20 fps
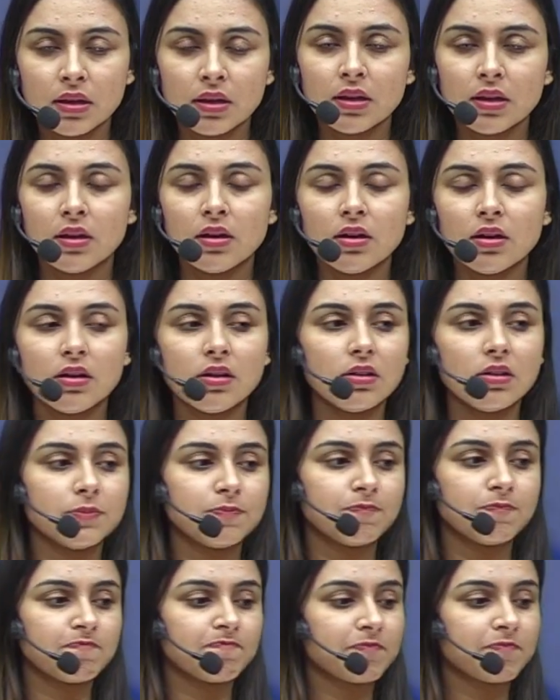uh,
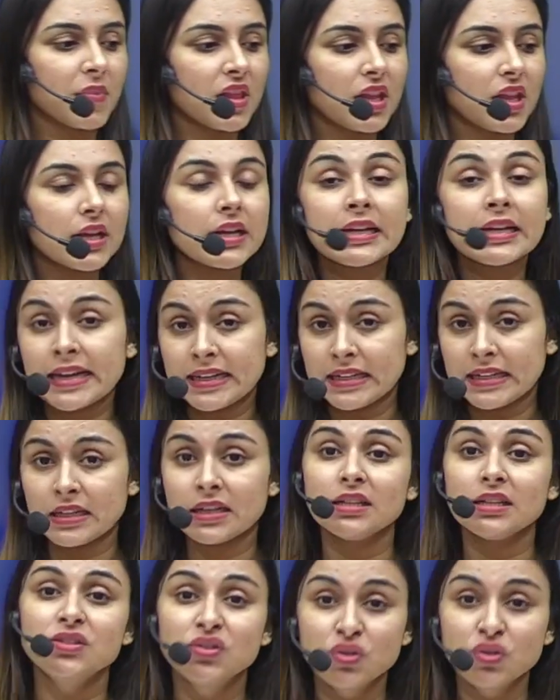get
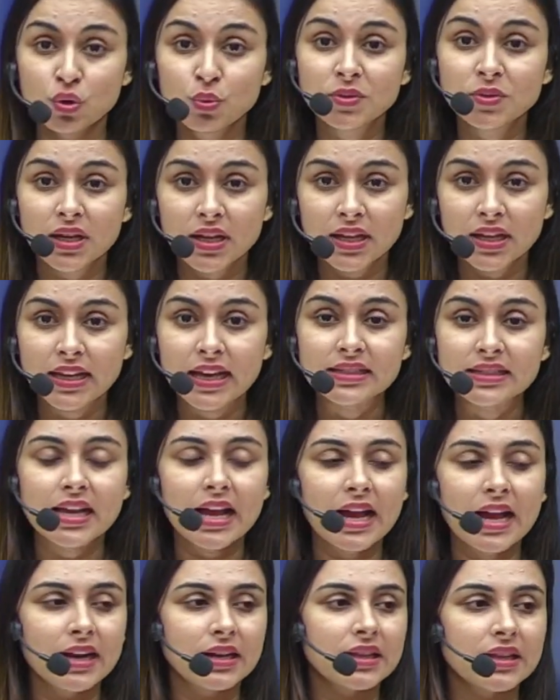consumed, yes,
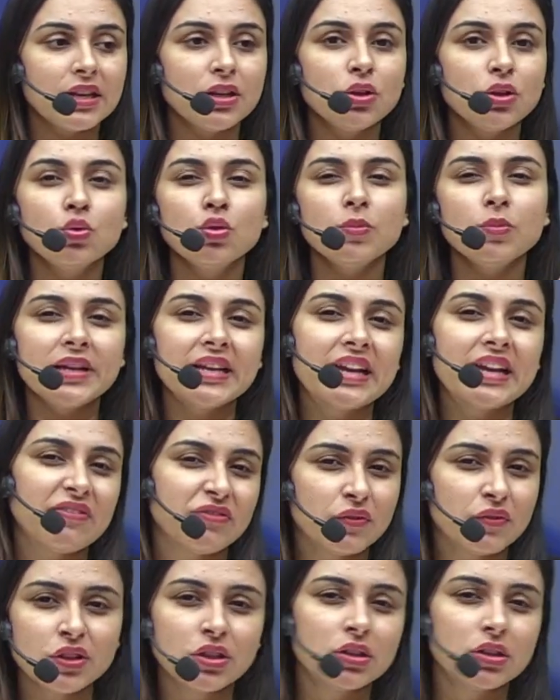and then you will be left
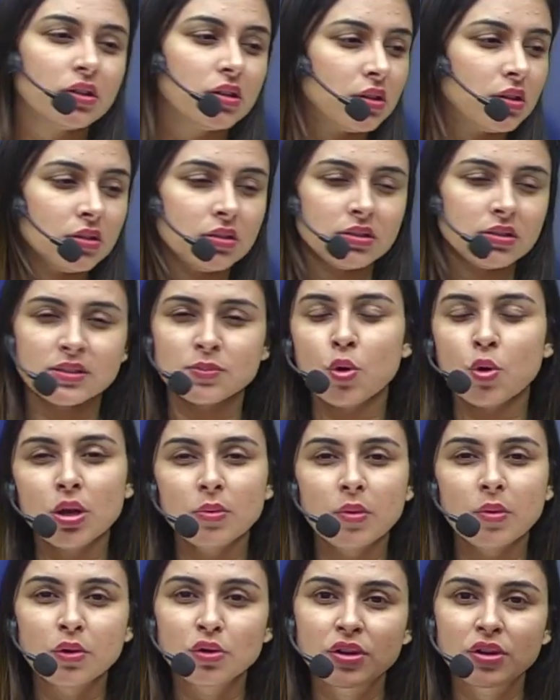with a small
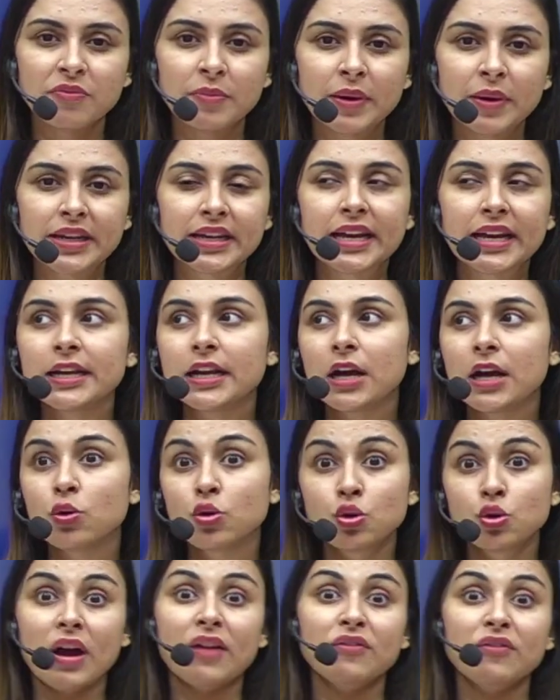amount of money, and now
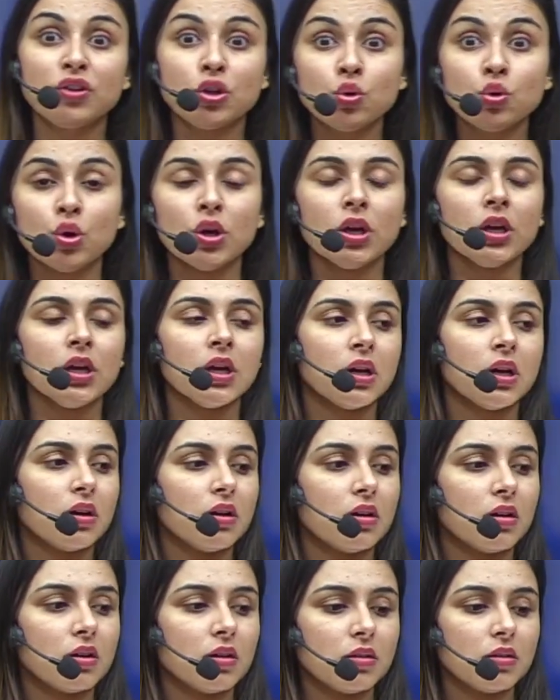you have to
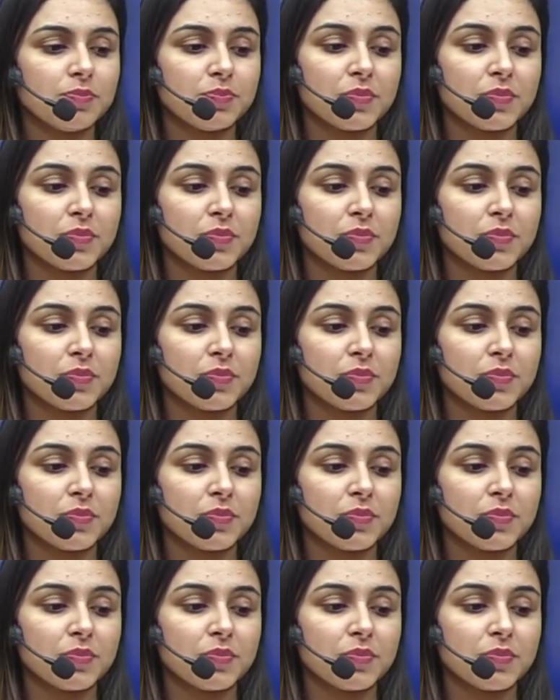uh,